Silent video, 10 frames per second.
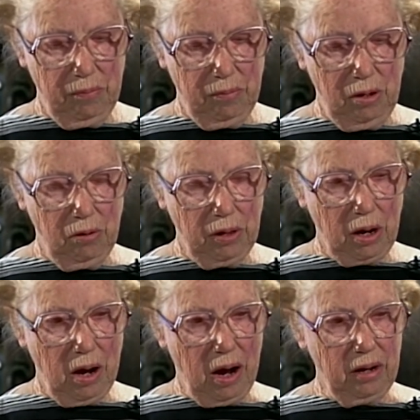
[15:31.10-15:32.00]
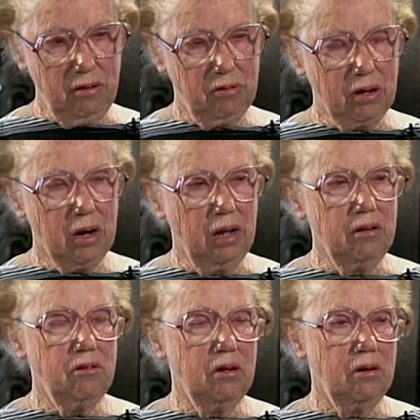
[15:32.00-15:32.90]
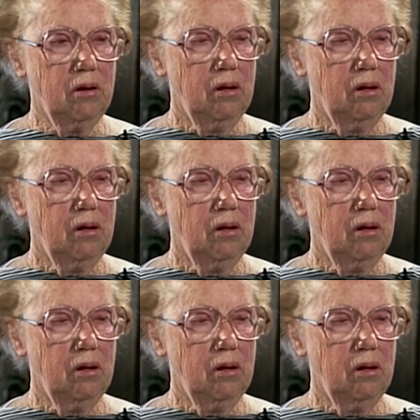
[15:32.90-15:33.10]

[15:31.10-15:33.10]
near the college. The college had